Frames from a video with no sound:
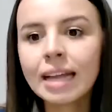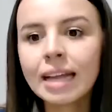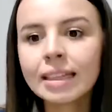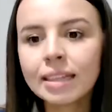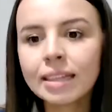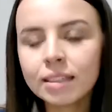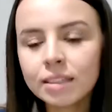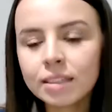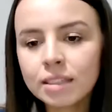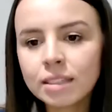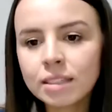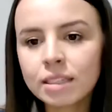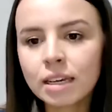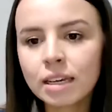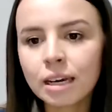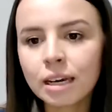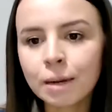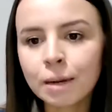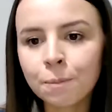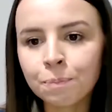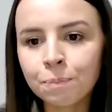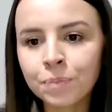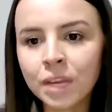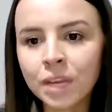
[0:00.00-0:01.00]
That is
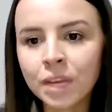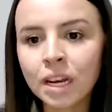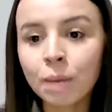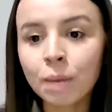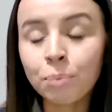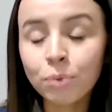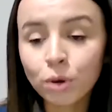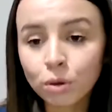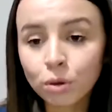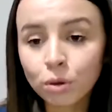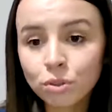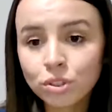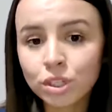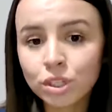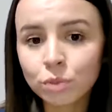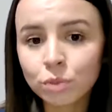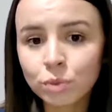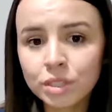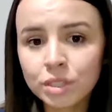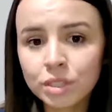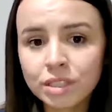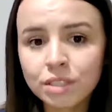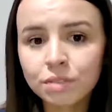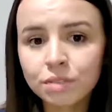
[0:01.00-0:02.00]
an approach that
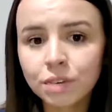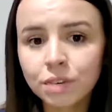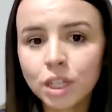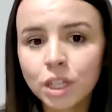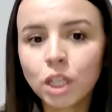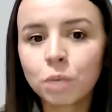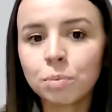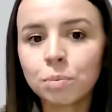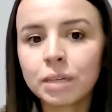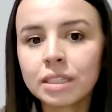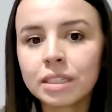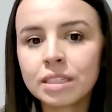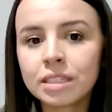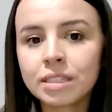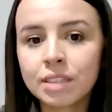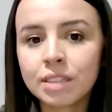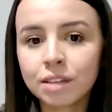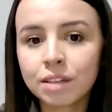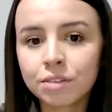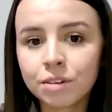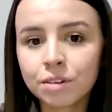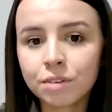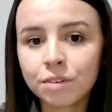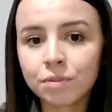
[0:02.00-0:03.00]
was developed by the
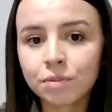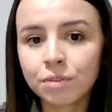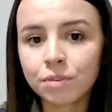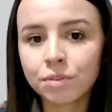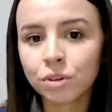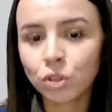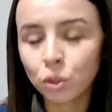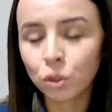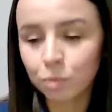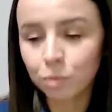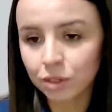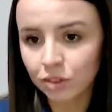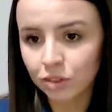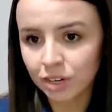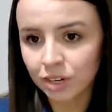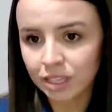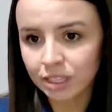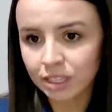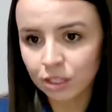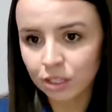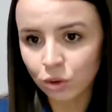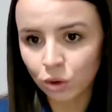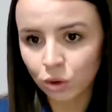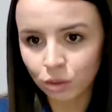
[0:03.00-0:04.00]
Center for Human
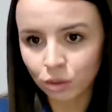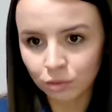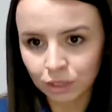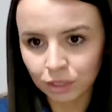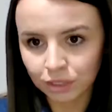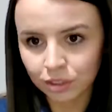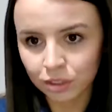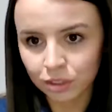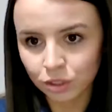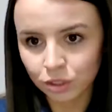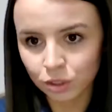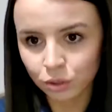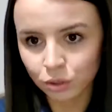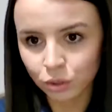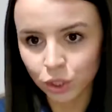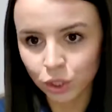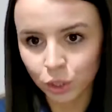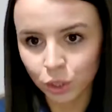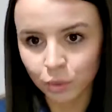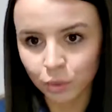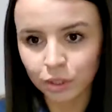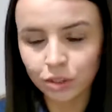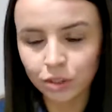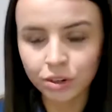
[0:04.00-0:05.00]
Rights and Conflict
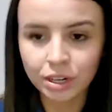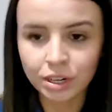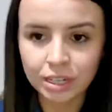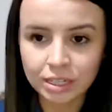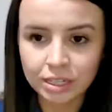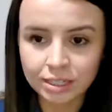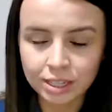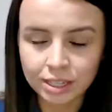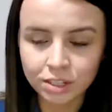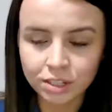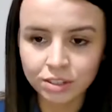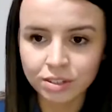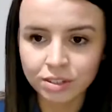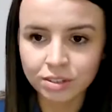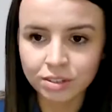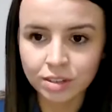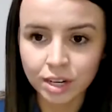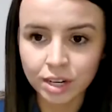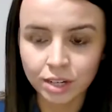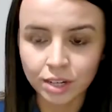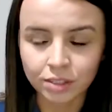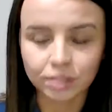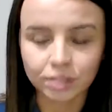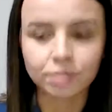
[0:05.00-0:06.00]
Resolution when the organization
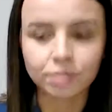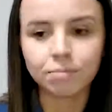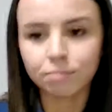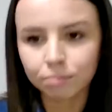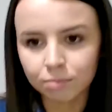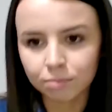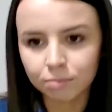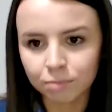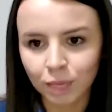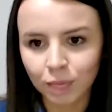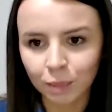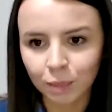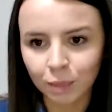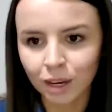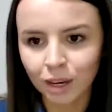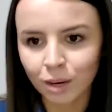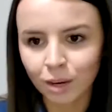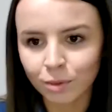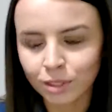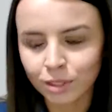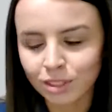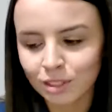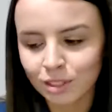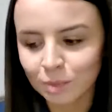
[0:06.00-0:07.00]
started. Maybe I
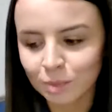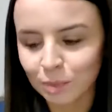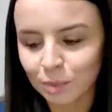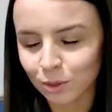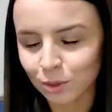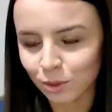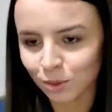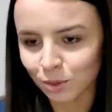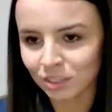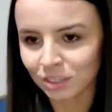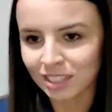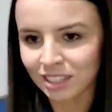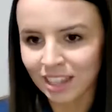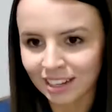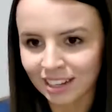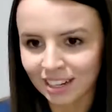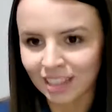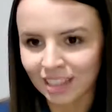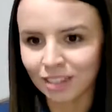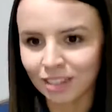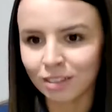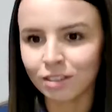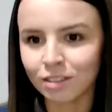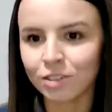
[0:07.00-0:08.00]
was supposed to say
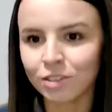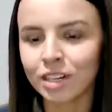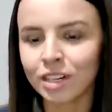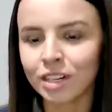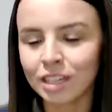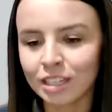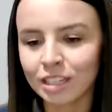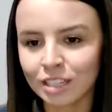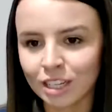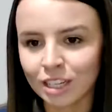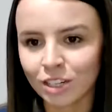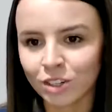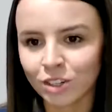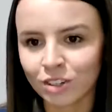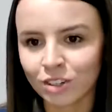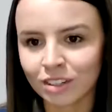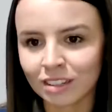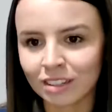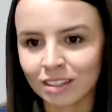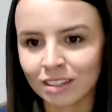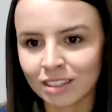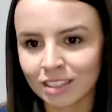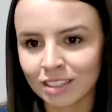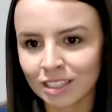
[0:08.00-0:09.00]
that the
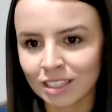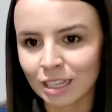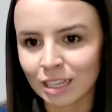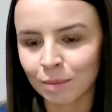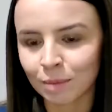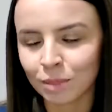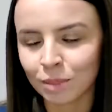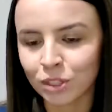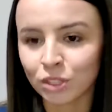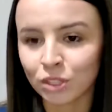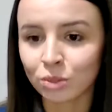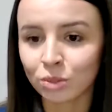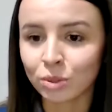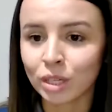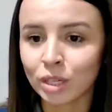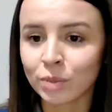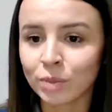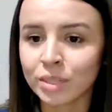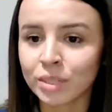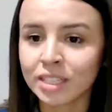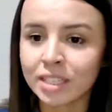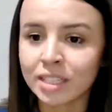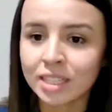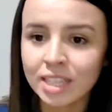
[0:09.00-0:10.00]
organization is established in
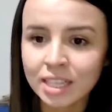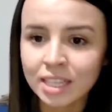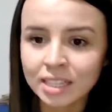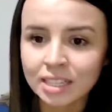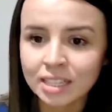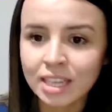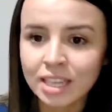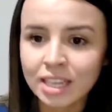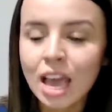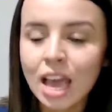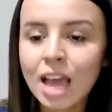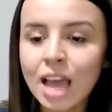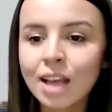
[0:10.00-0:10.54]
2006.